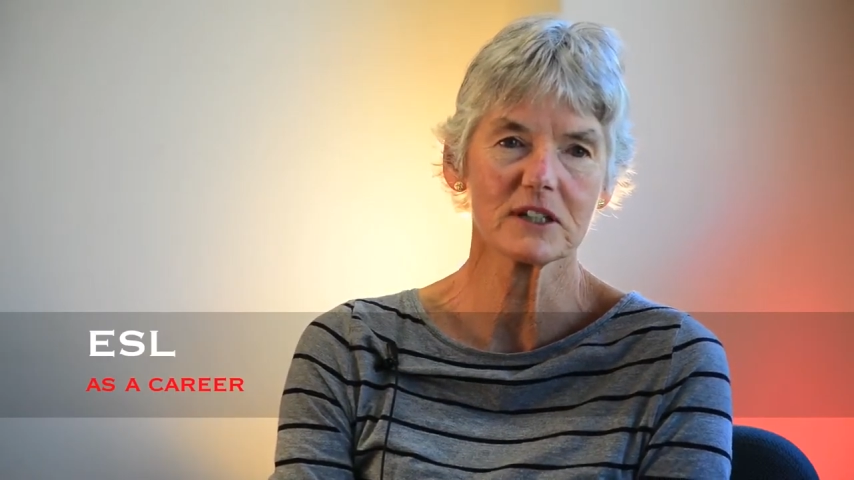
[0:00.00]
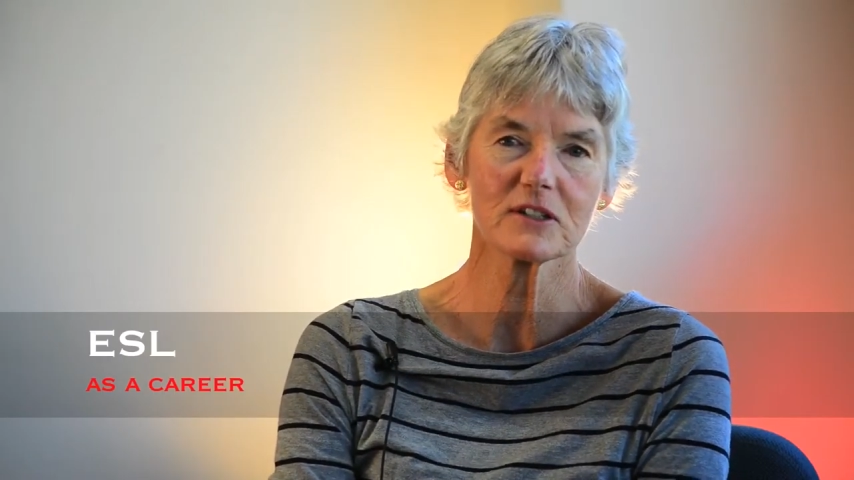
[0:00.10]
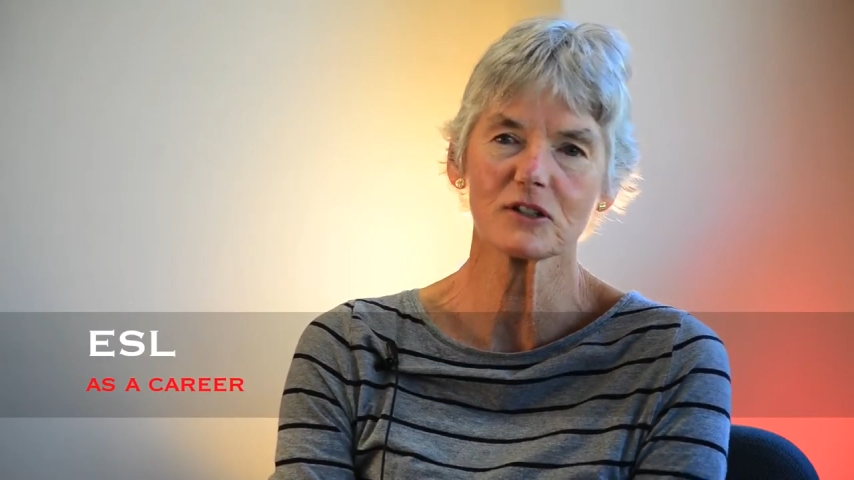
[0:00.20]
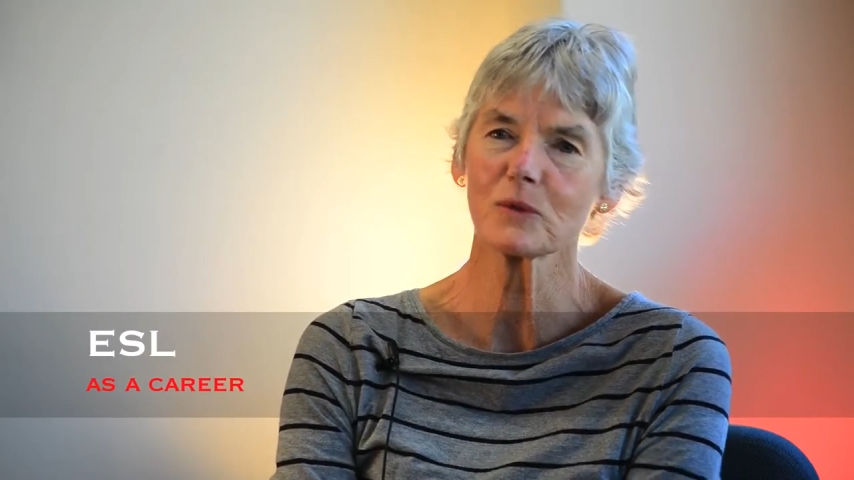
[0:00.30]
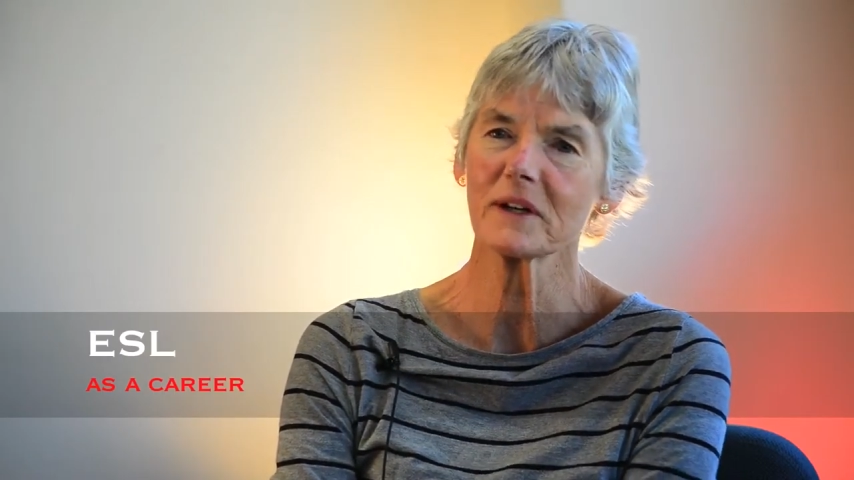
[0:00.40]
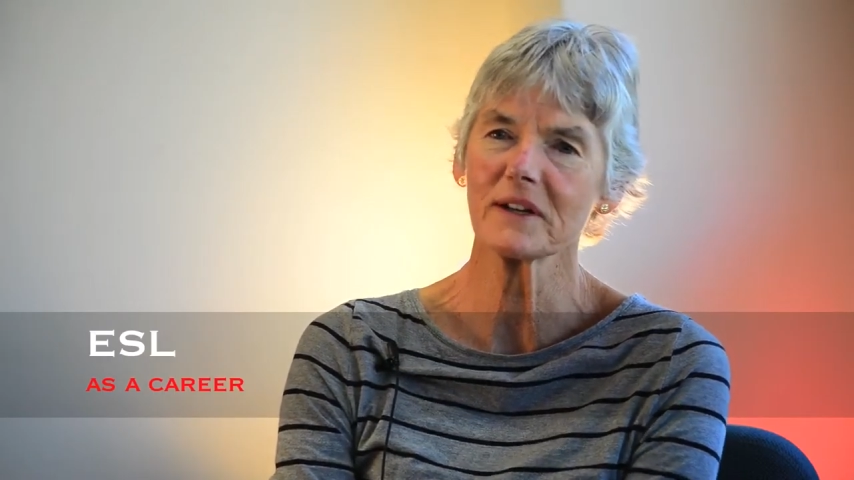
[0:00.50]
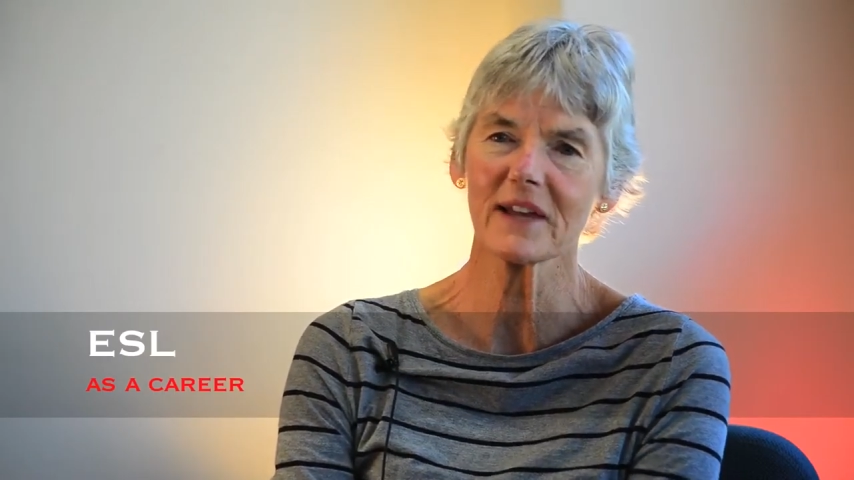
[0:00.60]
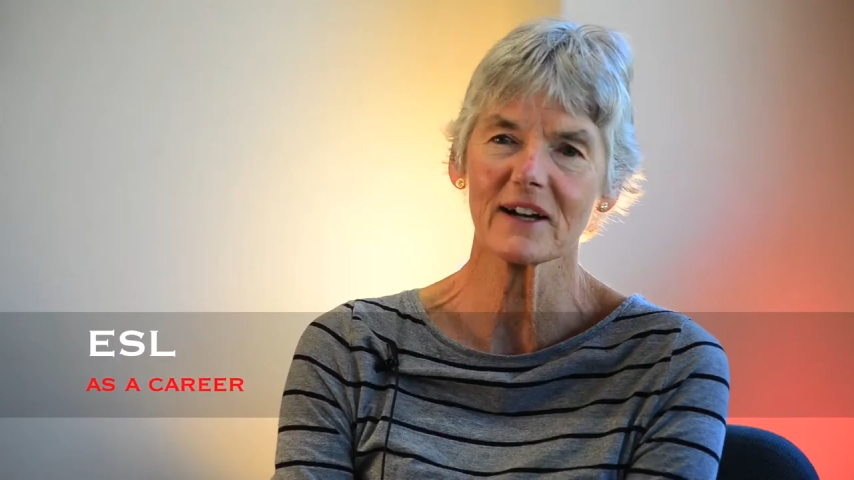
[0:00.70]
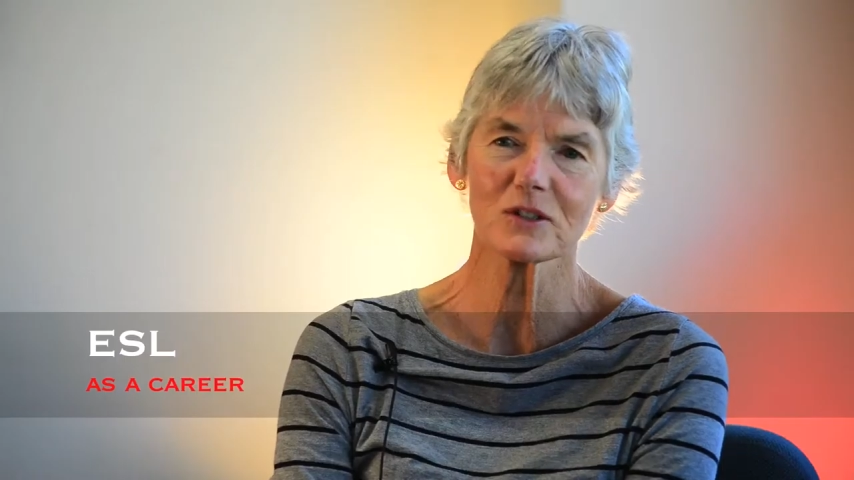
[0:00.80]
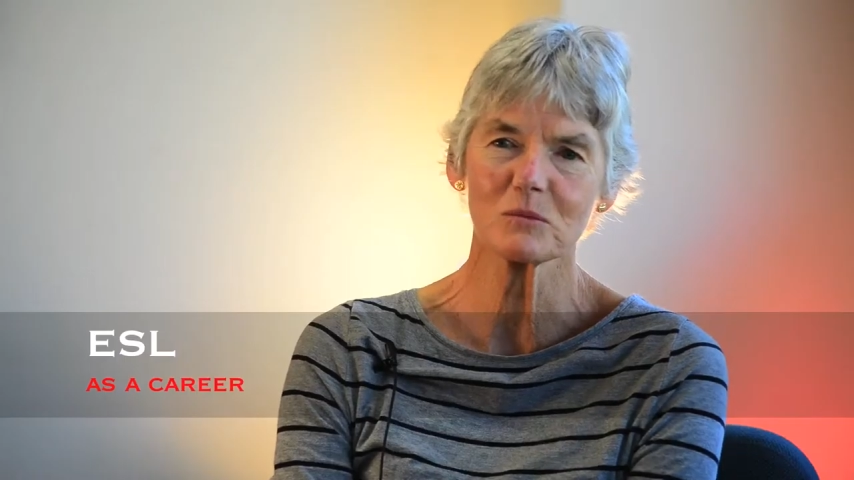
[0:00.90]
10 or
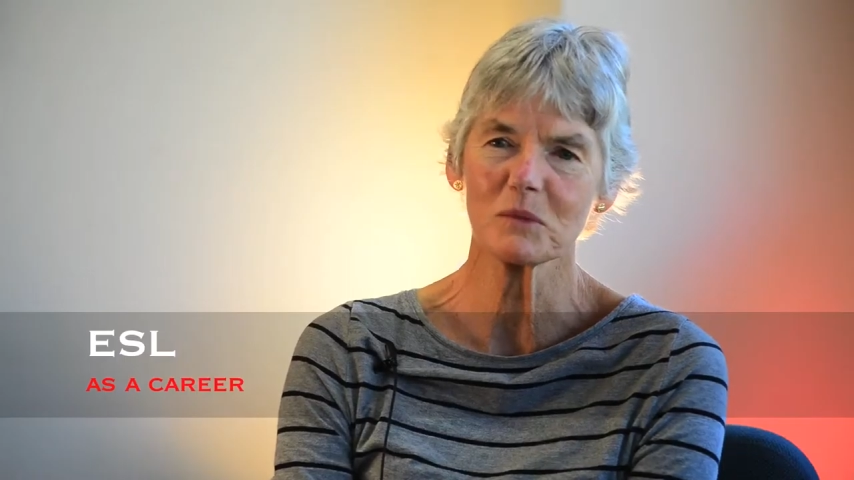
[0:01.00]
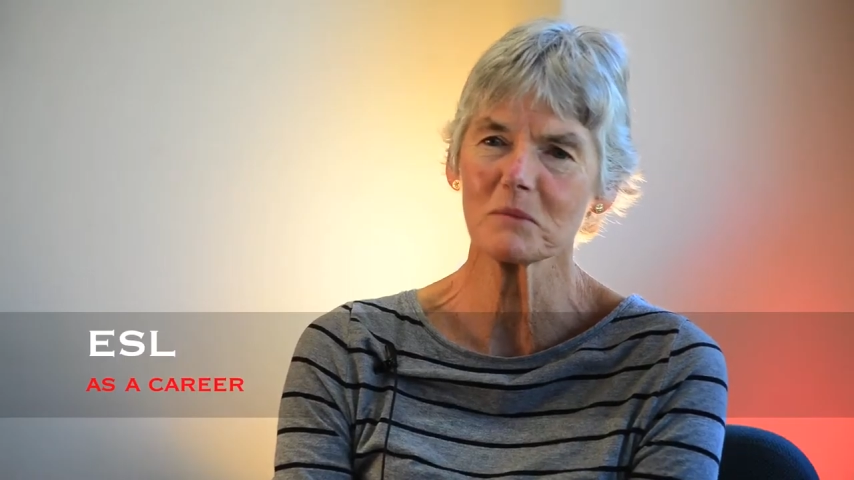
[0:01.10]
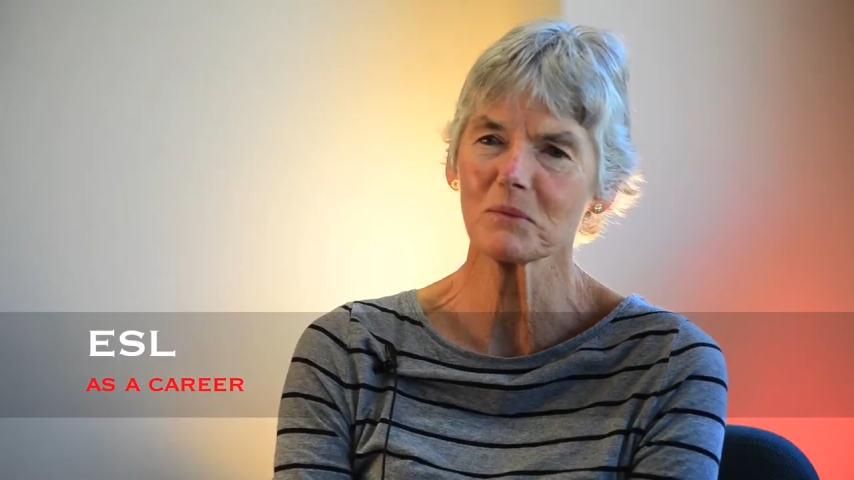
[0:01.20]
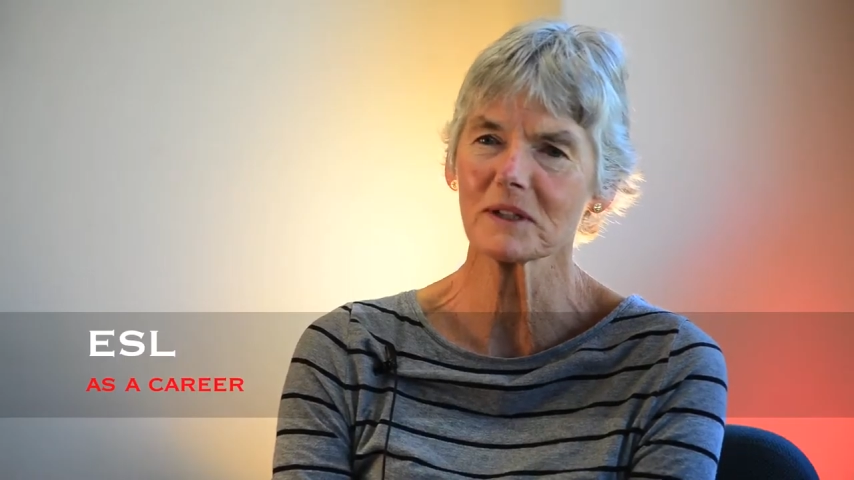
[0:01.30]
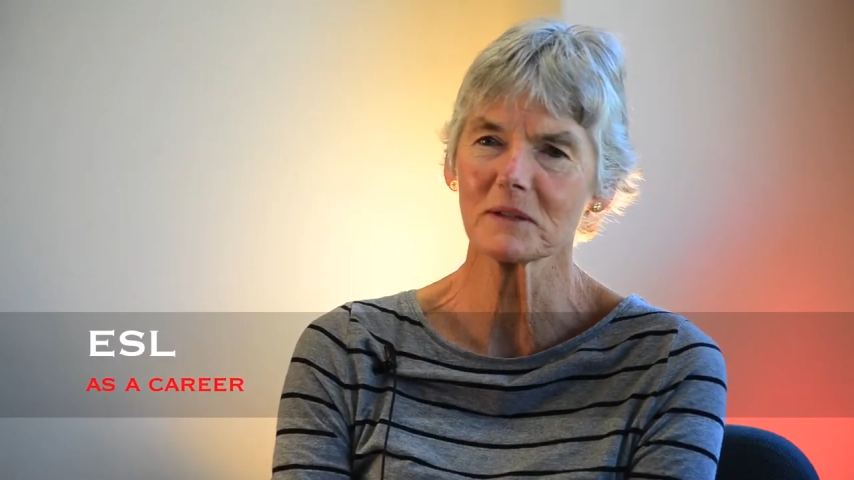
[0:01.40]
20,000 people